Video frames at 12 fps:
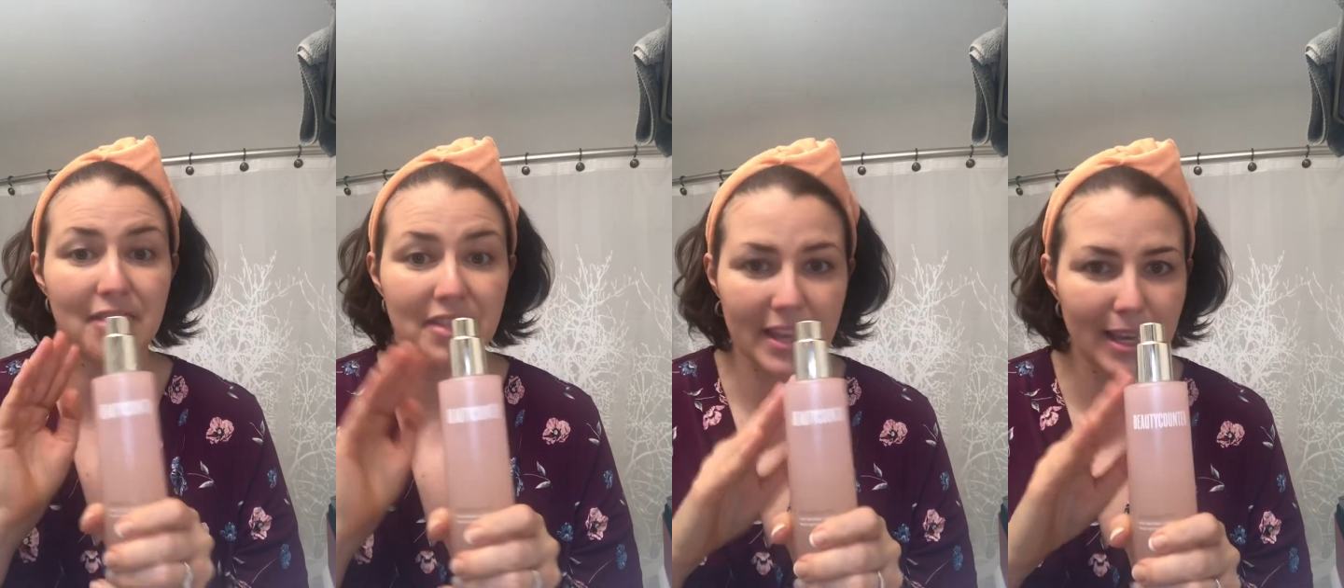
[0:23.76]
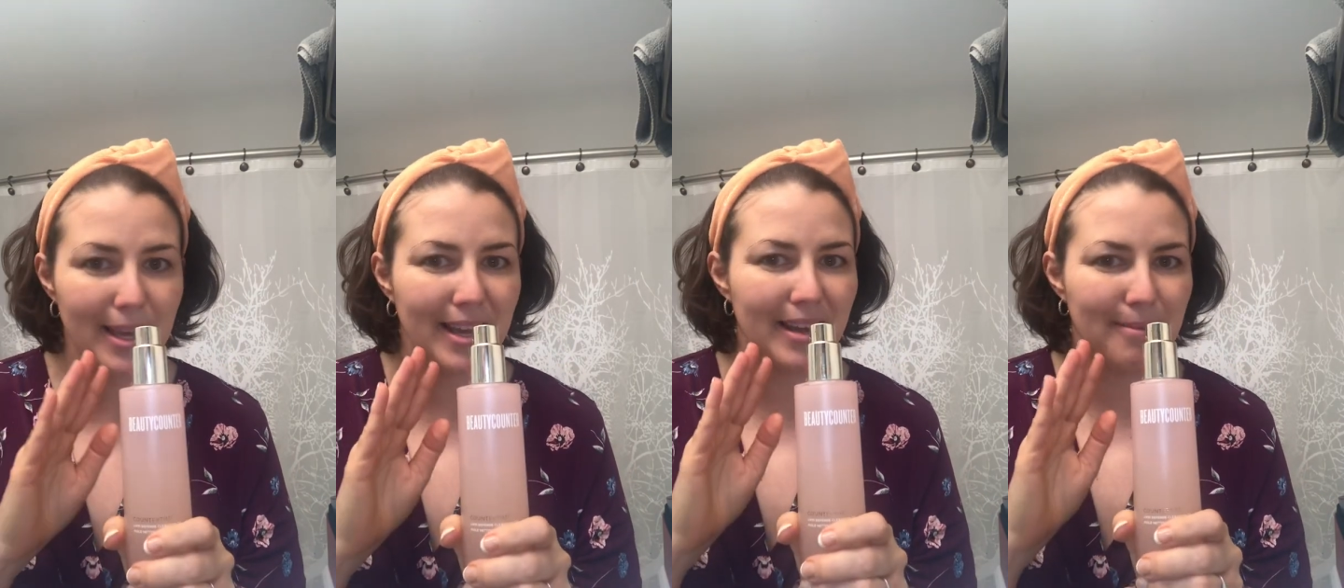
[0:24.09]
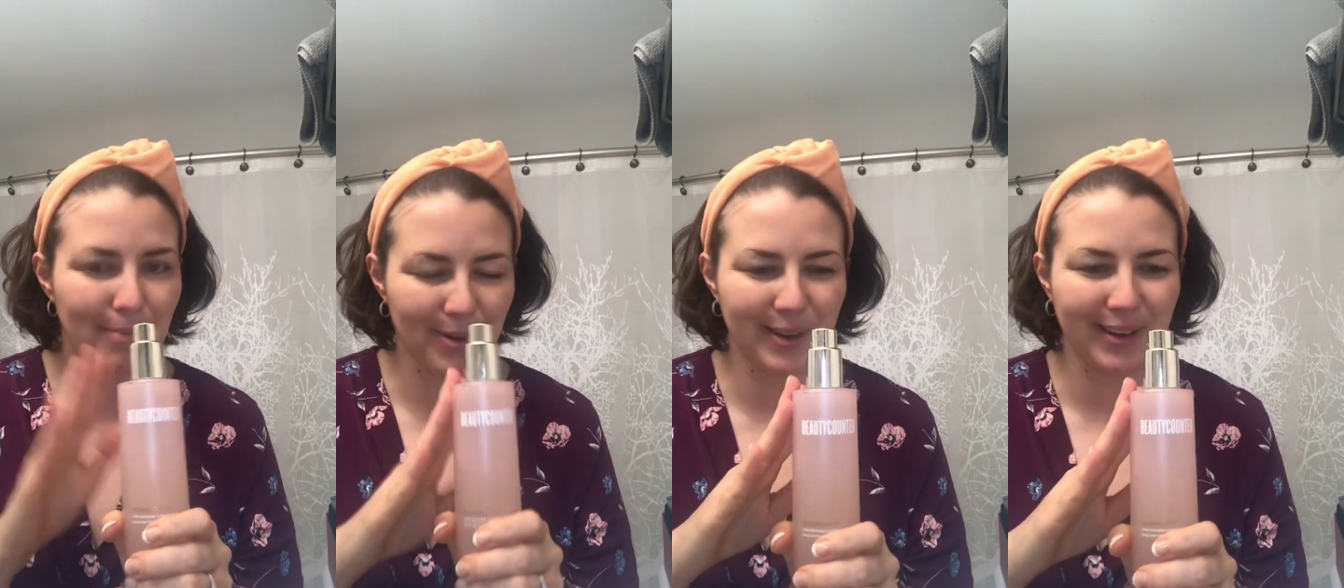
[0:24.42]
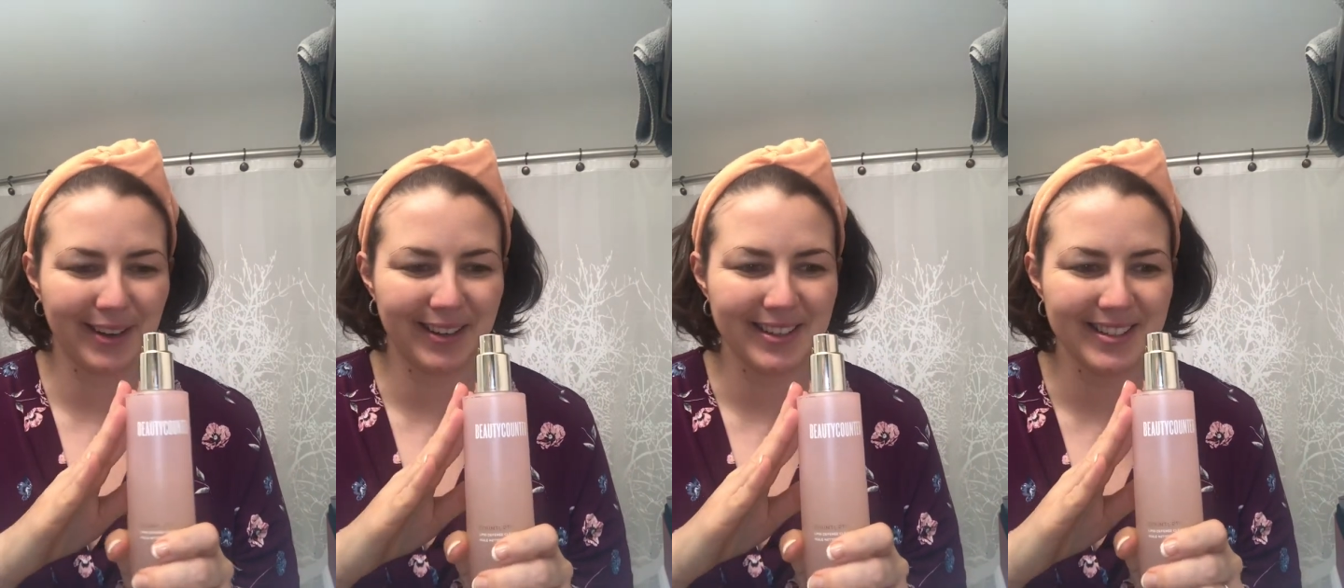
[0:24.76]
the
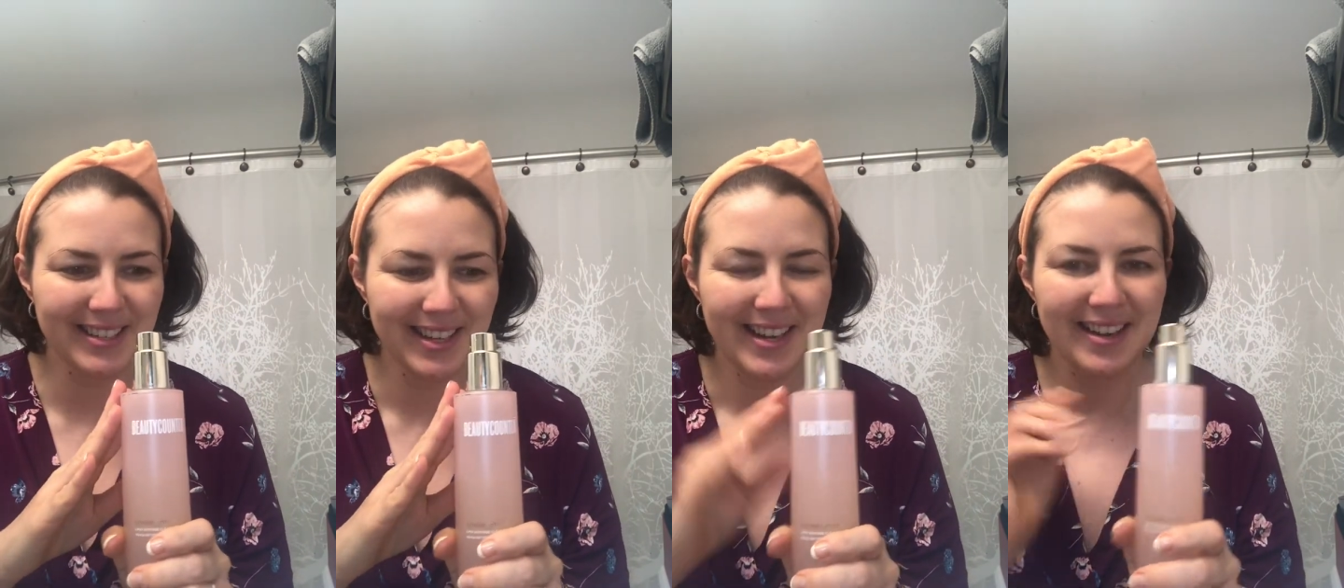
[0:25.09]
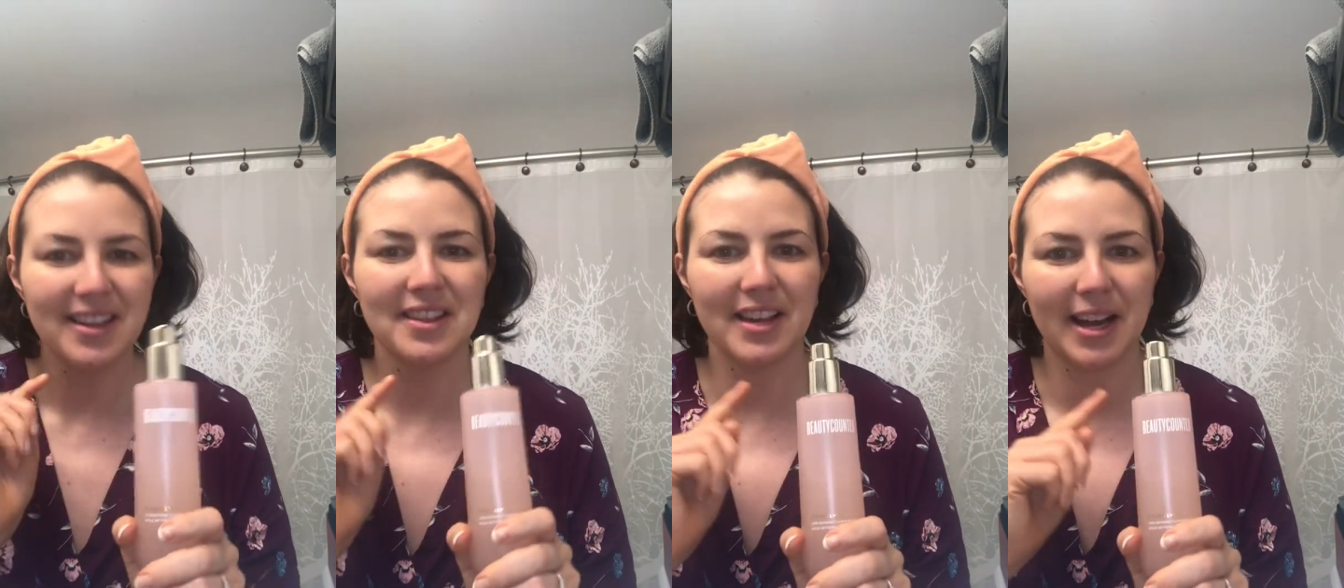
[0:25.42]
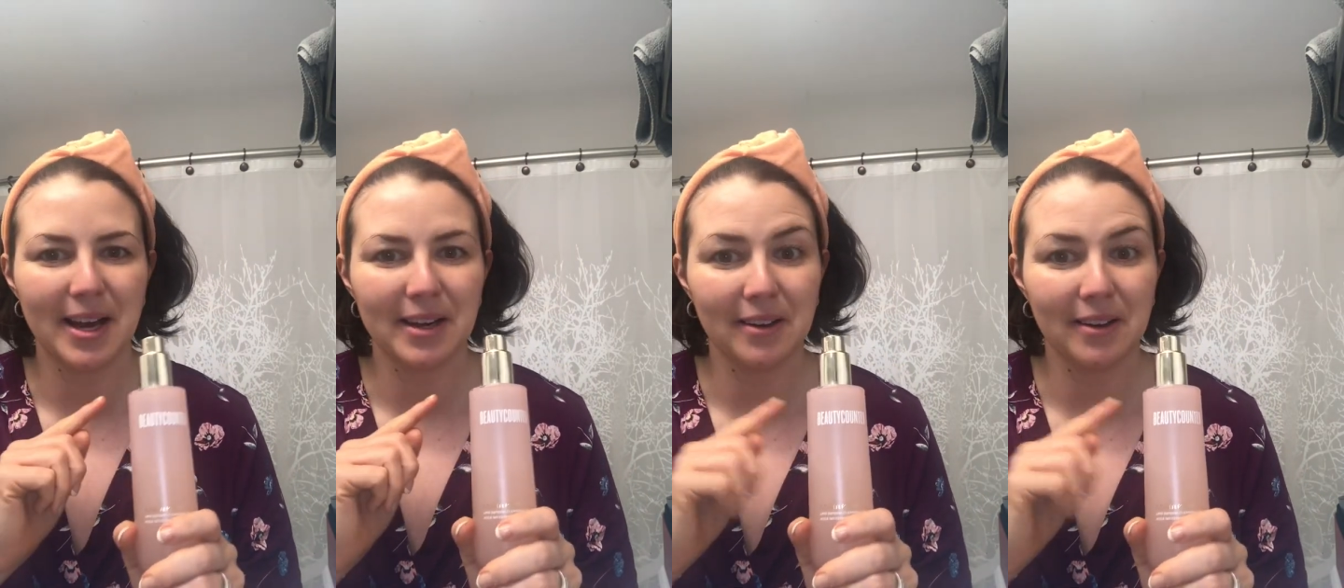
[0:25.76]
product that